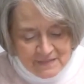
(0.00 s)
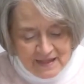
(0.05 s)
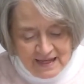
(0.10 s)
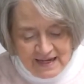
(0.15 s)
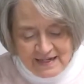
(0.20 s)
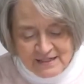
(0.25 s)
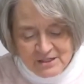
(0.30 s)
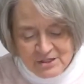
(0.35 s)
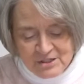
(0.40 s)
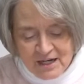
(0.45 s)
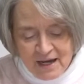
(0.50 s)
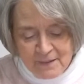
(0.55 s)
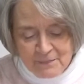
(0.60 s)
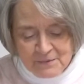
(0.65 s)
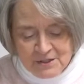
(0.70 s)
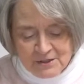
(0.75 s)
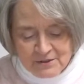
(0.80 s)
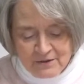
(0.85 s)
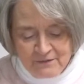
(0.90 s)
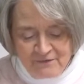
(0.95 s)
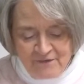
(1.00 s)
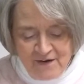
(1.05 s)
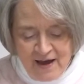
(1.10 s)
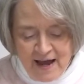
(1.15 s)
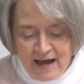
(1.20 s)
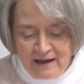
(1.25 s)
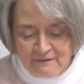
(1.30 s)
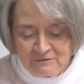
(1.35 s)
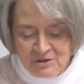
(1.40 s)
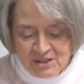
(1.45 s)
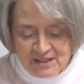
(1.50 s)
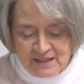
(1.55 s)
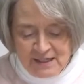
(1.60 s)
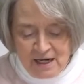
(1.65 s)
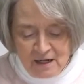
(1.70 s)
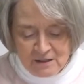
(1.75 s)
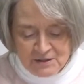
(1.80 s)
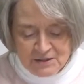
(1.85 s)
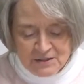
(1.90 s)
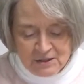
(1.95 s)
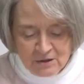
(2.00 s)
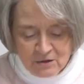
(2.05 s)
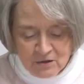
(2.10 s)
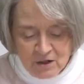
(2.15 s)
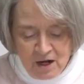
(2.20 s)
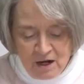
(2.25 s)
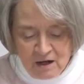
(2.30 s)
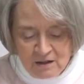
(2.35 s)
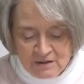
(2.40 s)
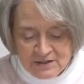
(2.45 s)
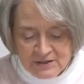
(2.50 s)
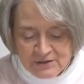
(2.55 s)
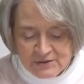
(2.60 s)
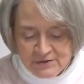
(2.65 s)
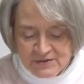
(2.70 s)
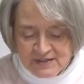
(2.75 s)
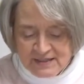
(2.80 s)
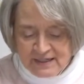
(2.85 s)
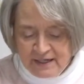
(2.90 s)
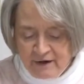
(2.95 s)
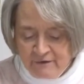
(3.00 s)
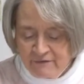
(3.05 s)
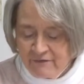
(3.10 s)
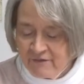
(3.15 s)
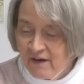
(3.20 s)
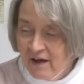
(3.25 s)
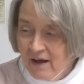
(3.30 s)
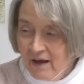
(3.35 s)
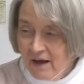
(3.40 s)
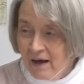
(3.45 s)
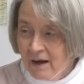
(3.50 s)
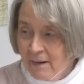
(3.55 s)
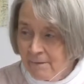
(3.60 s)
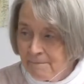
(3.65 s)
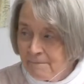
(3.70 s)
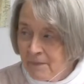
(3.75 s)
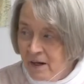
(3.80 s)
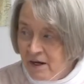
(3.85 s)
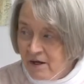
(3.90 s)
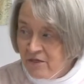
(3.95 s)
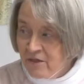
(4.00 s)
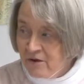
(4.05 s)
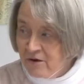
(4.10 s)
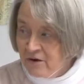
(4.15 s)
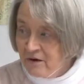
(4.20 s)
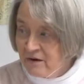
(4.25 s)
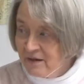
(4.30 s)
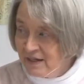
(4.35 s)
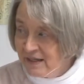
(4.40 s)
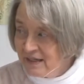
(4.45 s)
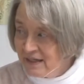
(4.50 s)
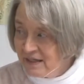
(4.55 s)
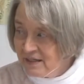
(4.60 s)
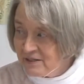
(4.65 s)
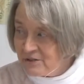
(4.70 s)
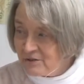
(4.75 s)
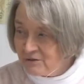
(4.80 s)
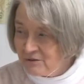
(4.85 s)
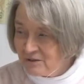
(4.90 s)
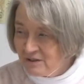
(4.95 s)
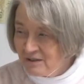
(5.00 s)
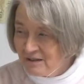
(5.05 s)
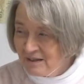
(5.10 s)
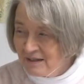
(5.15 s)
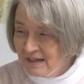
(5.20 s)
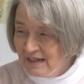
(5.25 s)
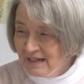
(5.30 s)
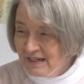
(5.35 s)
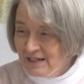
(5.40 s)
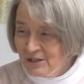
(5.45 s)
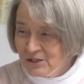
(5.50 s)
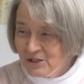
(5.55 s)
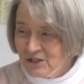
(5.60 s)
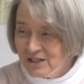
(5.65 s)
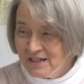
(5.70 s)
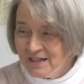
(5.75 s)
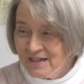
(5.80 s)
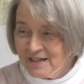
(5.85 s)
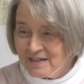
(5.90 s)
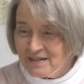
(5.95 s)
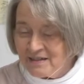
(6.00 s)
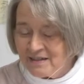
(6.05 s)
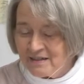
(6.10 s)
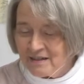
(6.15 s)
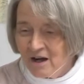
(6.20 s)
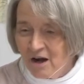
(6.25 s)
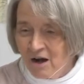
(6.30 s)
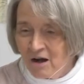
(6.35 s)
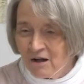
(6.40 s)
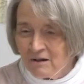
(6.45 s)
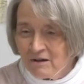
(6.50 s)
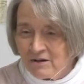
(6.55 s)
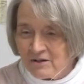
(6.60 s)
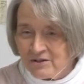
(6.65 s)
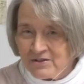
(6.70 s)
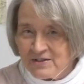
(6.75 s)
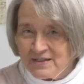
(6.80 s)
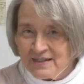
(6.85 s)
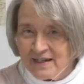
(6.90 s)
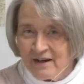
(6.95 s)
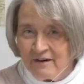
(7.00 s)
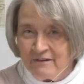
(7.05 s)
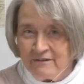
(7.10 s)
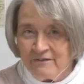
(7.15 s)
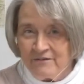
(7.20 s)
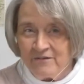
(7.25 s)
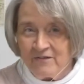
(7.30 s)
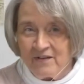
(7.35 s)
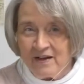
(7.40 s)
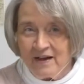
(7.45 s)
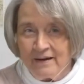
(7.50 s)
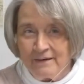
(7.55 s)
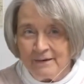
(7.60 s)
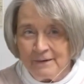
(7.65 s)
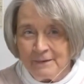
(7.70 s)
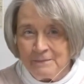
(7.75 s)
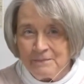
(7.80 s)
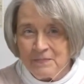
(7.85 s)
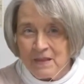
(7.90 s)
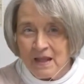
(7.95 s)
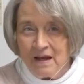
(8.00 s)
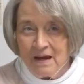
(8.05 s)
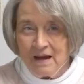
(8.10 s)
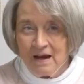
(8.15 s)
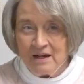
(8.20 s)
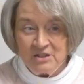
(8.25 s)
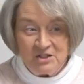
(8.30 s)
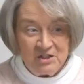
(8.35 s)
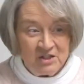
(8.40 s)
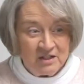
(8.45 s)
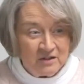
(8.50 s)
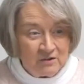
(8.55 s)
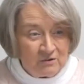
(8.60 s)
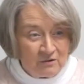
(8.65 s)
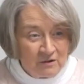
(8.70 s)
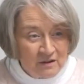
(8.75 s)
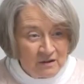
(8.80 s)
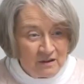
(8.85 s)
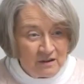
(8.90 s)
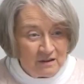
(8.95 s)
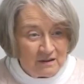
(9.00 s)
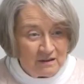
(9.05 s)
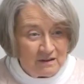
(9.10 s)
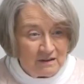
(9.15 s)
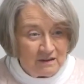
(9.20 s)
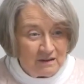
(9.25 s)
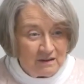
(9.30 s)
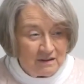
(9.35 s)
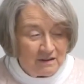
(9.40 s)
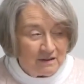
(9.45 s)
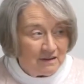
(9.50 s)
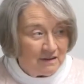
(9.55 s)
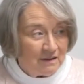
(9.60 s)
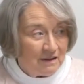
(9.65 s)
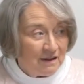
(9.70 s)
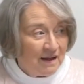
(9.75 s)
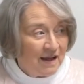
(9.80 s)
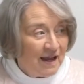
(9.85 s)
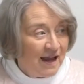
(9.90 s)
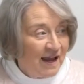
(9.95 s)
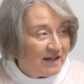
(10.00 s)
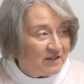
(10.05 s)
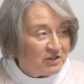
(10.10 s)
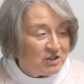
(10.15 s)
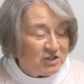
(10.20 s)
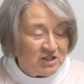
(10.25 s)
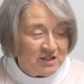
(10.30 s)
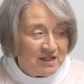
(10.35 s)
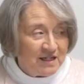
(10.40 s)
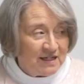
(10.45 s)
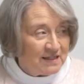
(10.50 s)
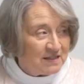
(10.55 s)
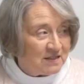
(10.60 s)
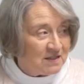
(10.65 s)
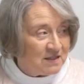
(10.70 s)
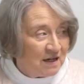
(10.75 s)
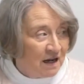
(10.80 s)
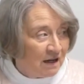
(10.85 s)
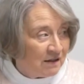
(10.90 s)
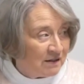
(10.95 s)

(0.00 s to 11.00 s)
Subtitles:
In chapter 5, she also calls herself a mother in Israel. She doesn't call herself a general, and she is not